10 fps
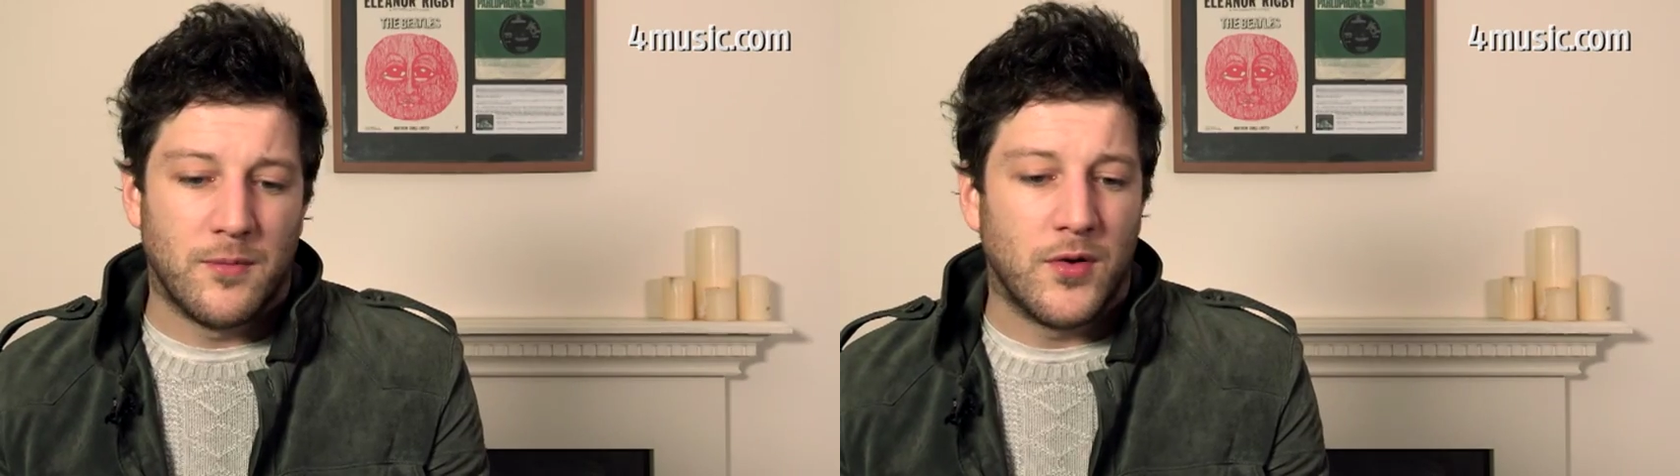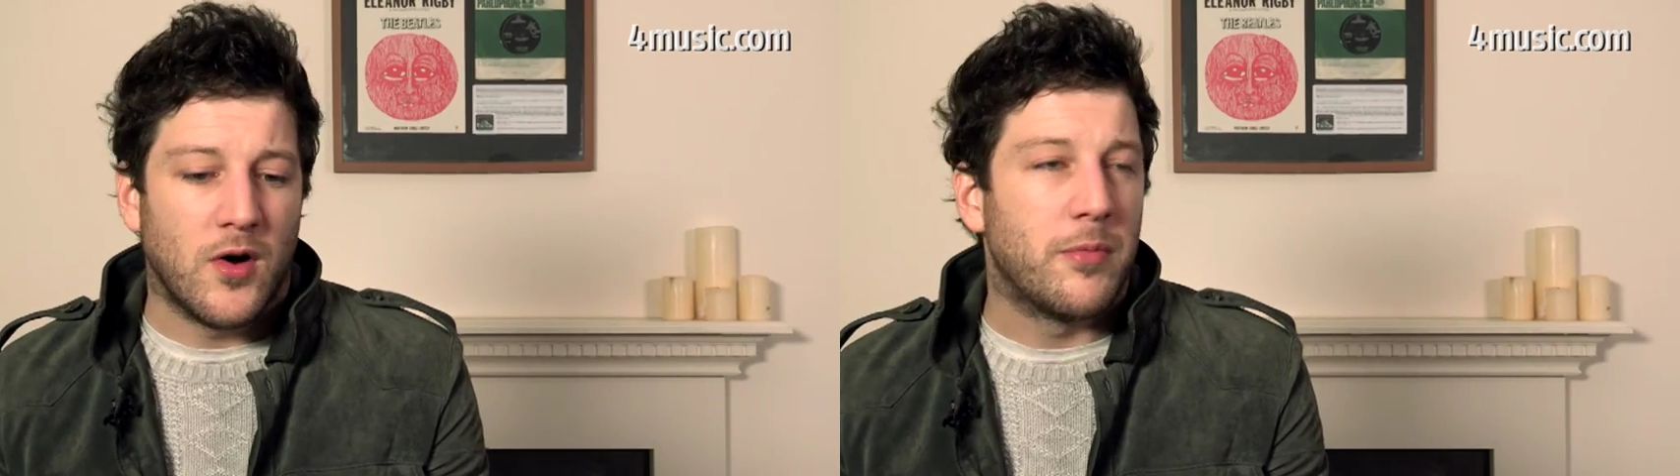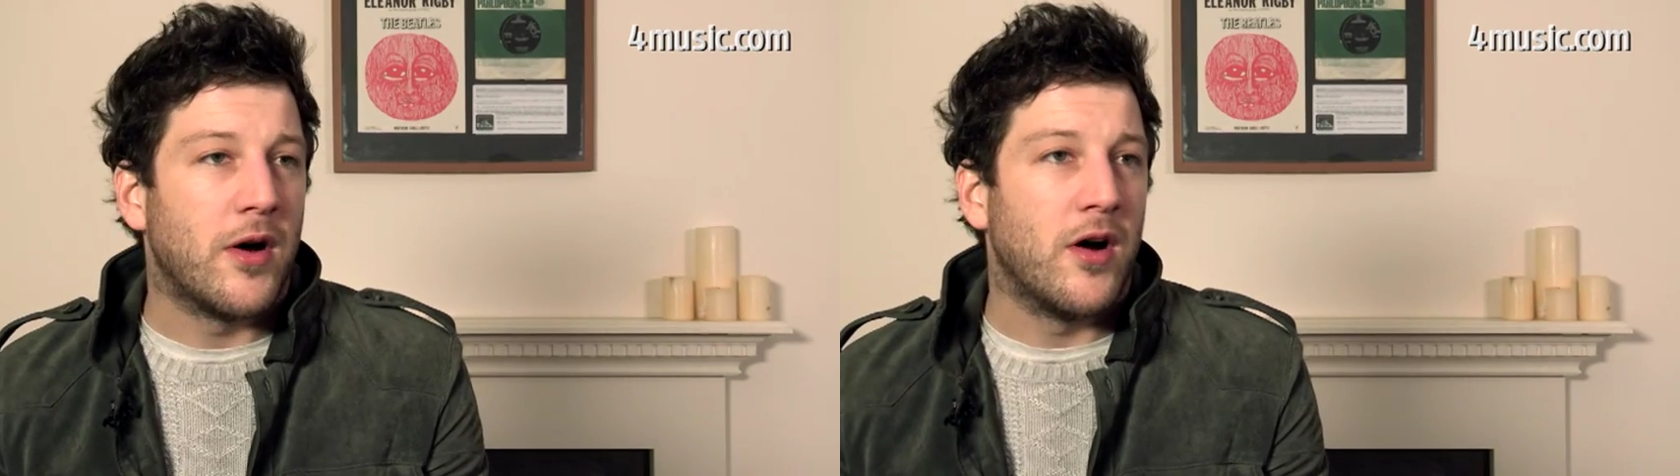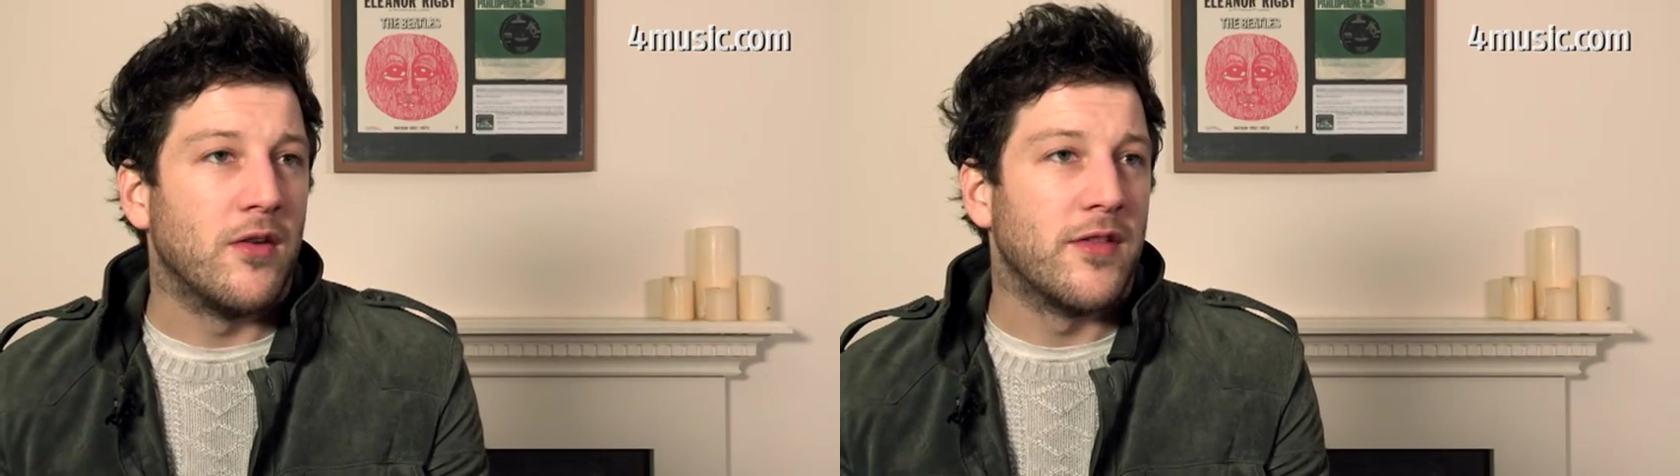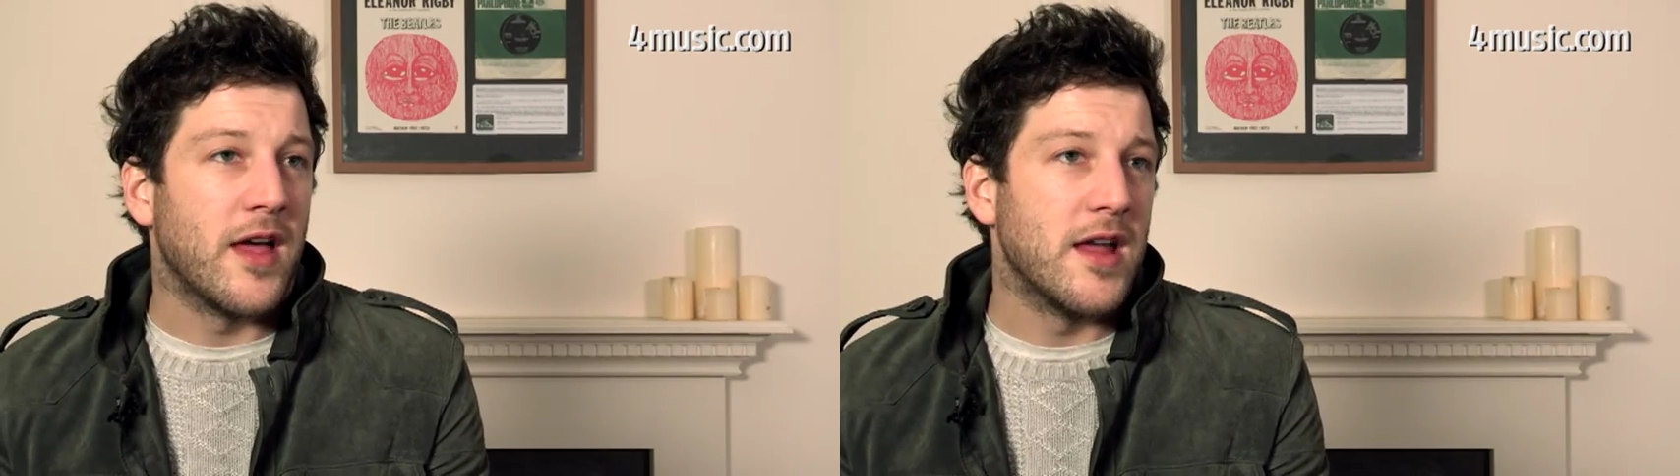I'm not a part
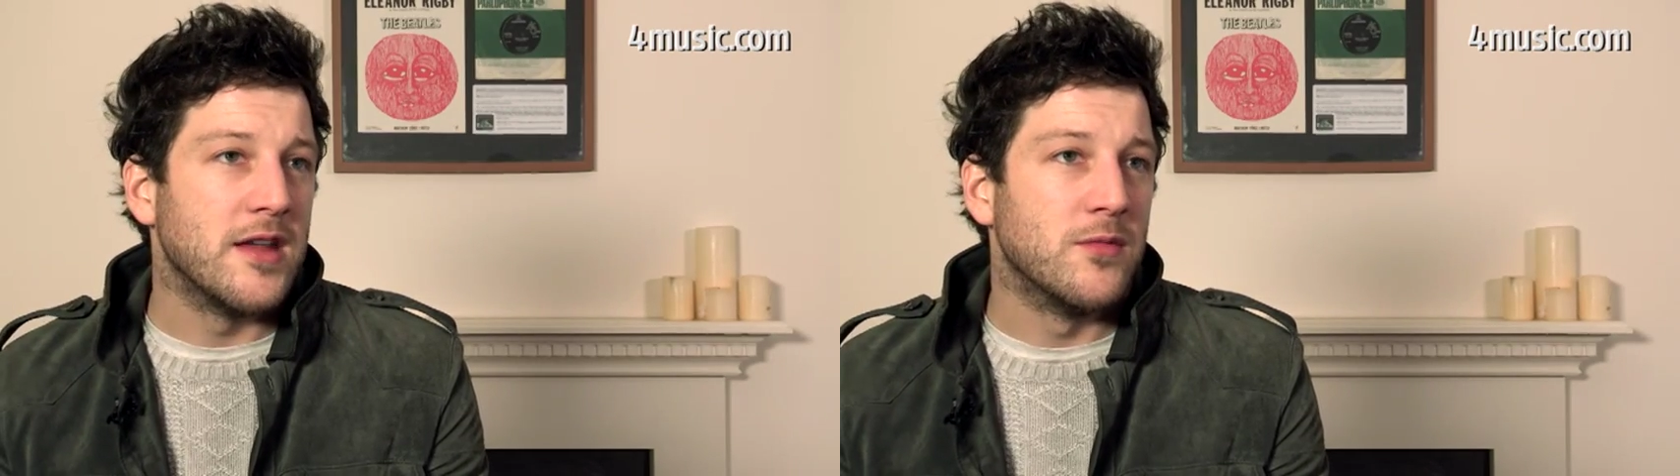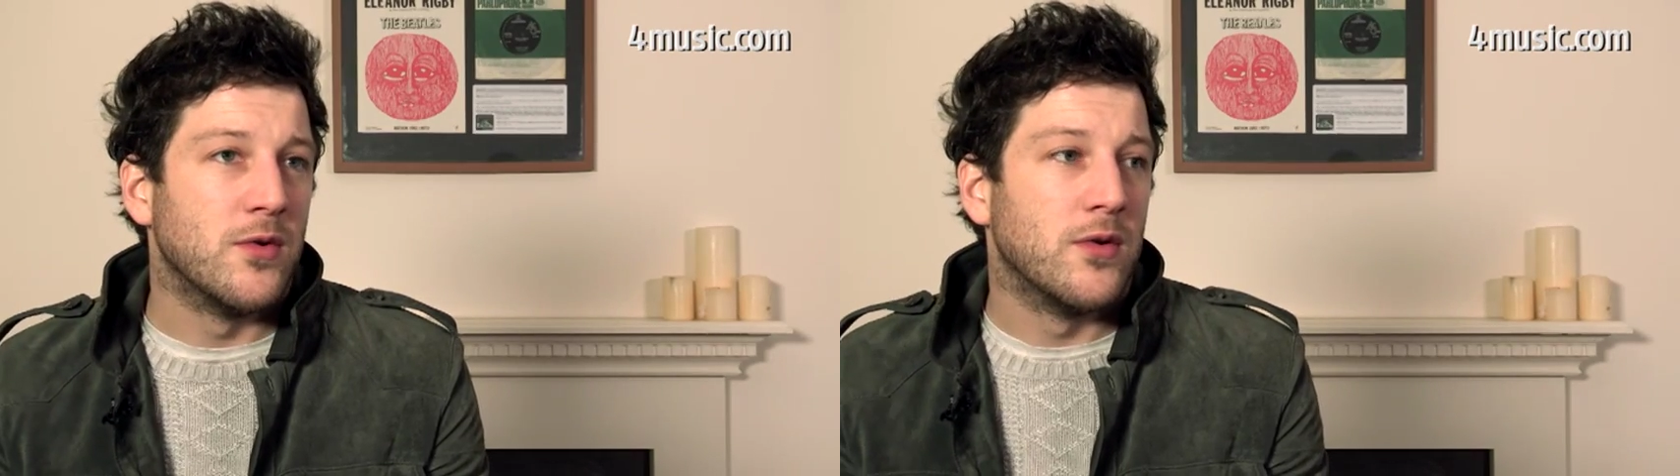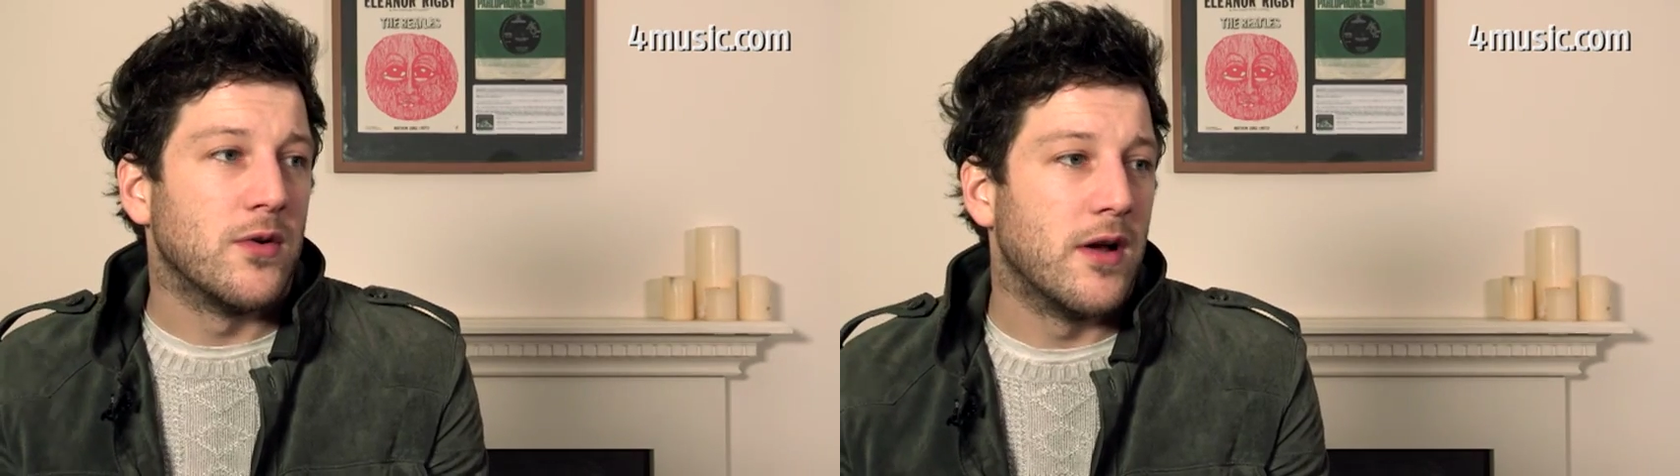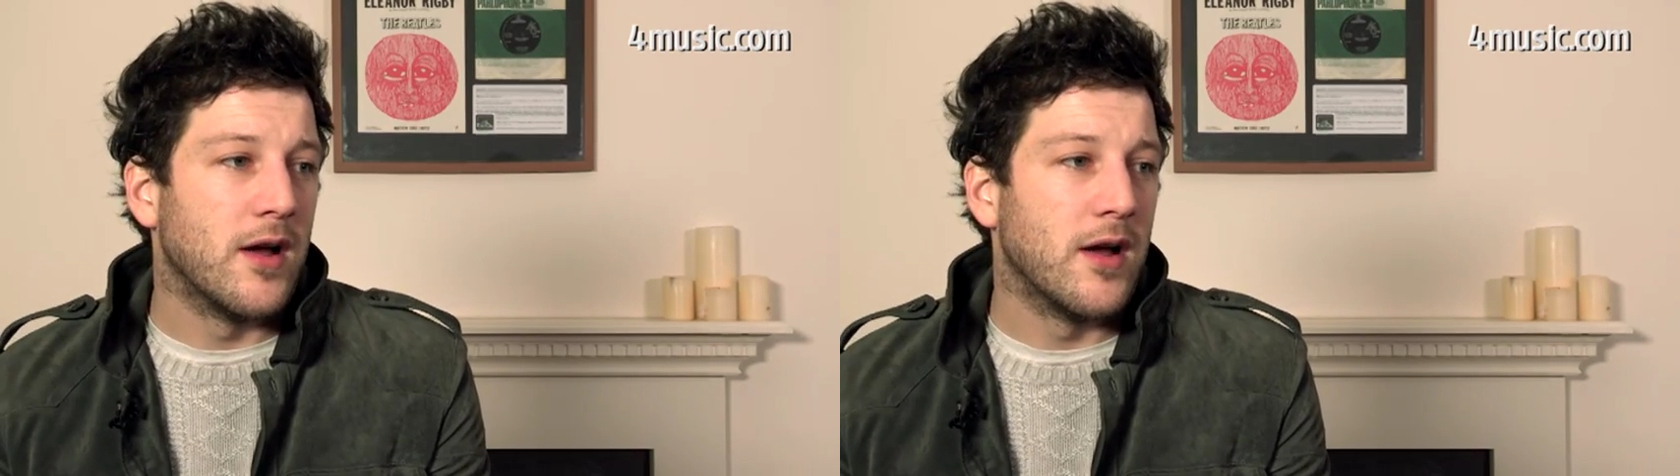of that anymore.